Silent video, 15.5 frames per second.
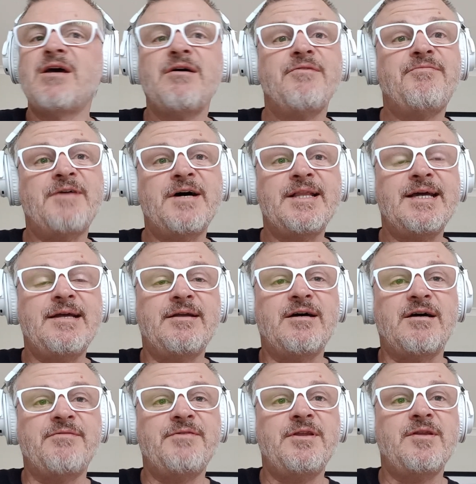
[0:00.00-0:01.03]
Funnily
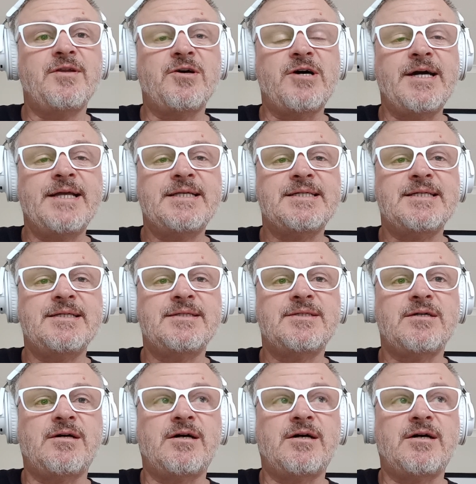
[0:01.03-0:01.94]
enough, in the 90s,